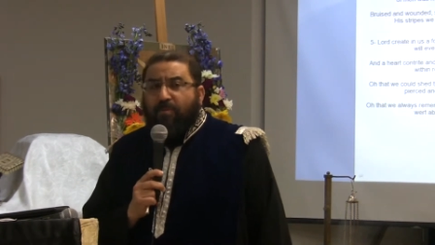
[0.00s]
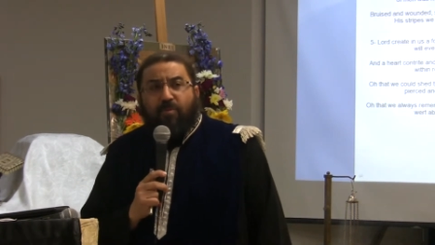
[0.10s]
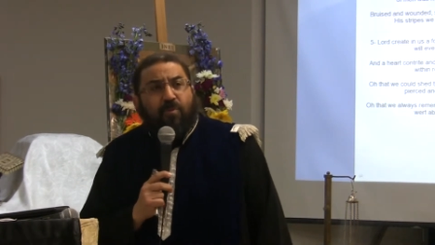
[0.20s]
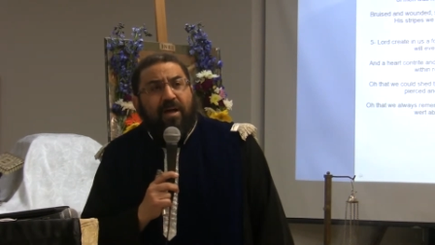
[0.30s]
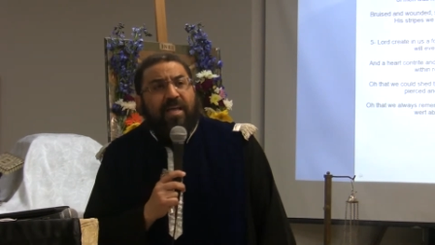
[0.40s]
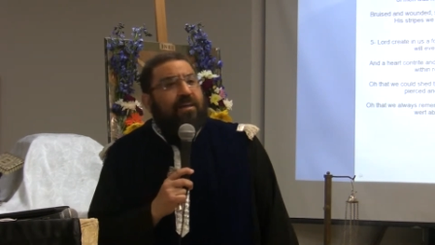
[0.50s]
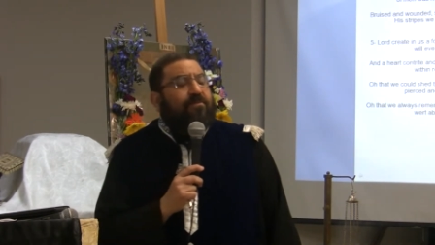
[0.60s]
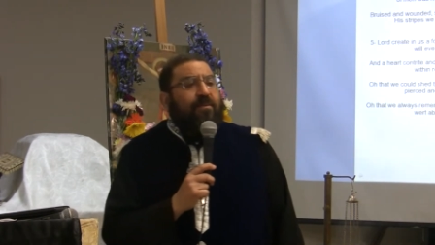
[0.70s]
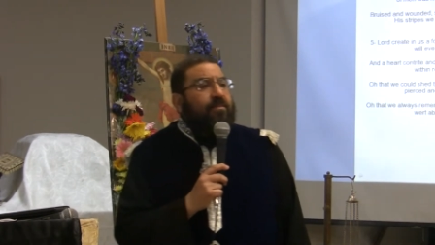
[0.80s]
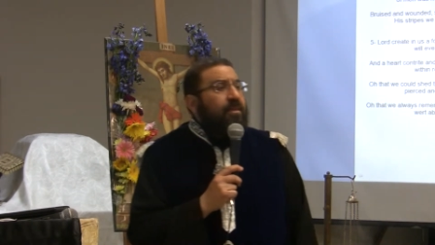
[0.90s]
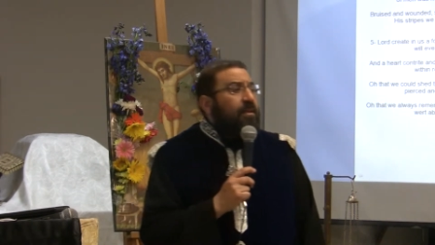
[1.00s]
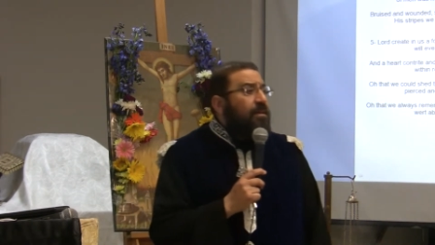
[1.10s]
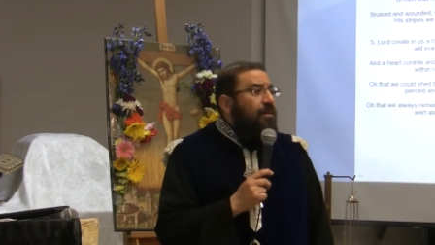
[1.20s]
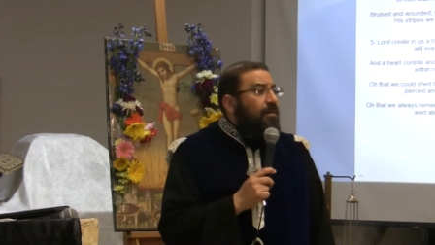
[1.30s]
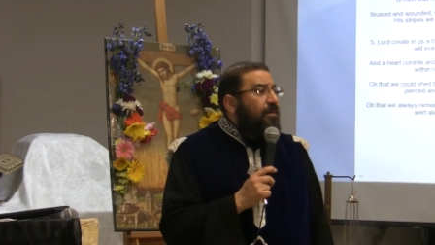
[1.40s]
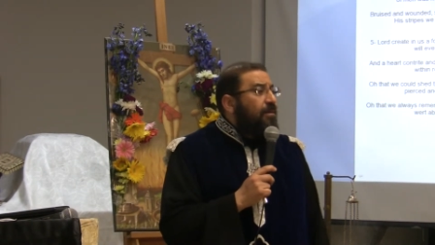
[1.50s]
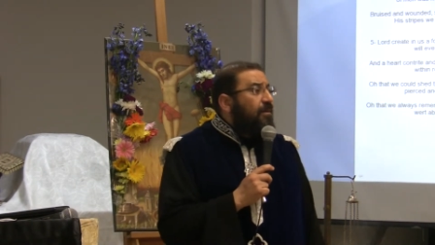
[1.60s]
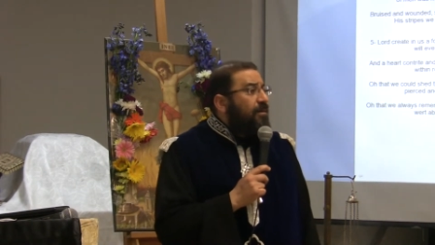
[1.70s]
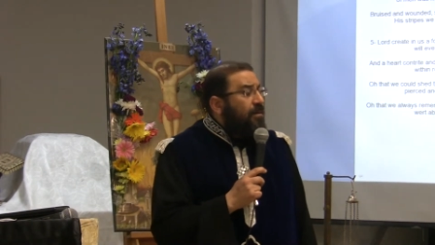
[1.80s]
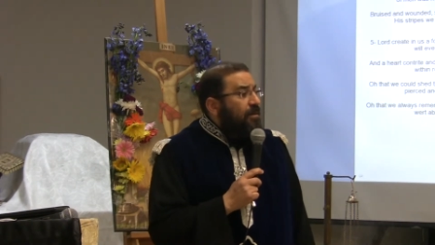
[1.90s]
why everything
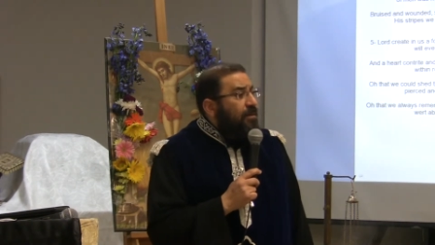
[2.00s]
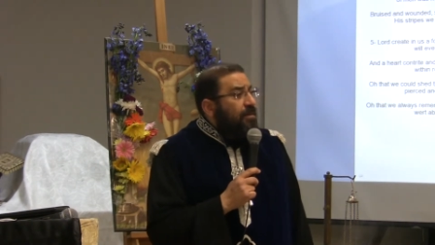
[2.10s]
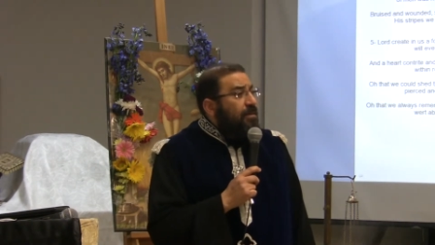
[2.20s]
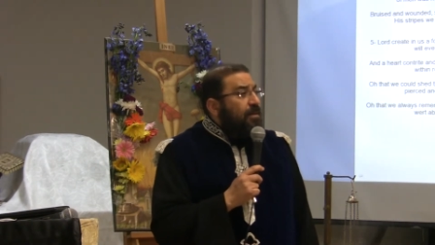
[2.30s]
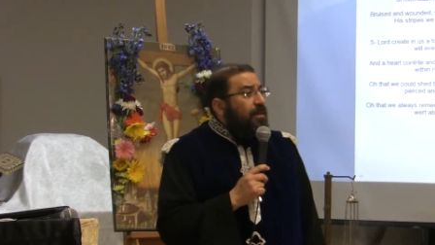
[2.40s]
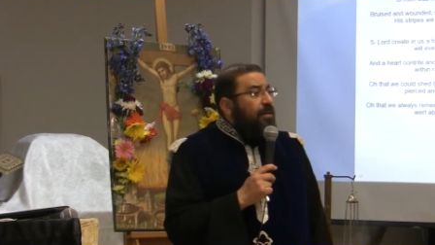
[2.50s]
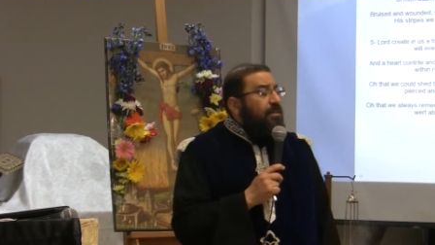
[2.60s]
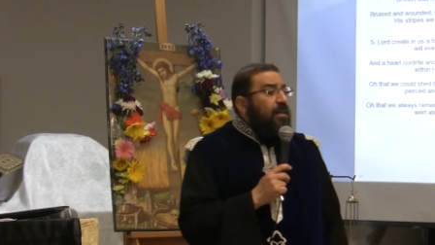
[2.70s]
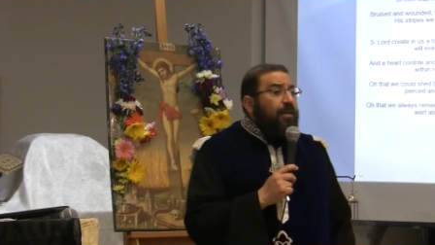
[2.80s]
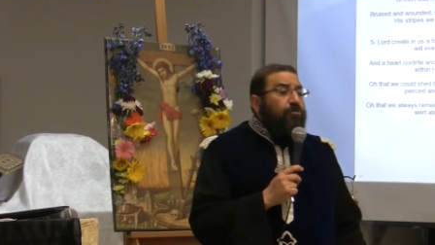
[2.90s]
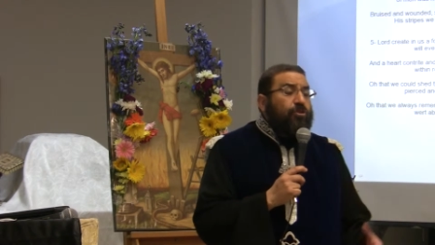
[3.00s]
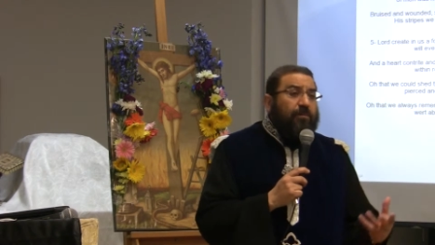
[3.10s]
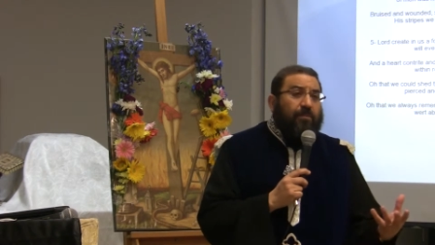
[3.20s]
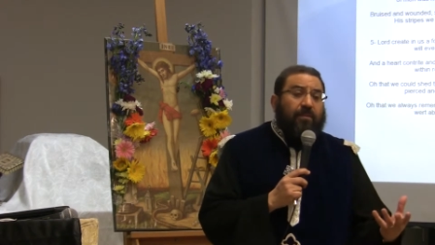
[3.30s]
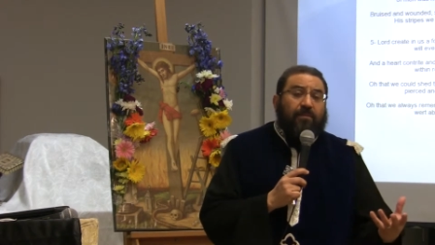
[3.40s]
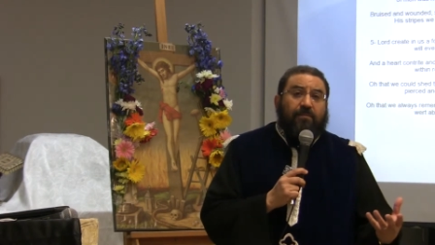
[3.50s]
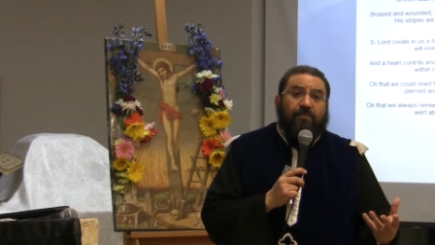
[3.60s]
is like troubled.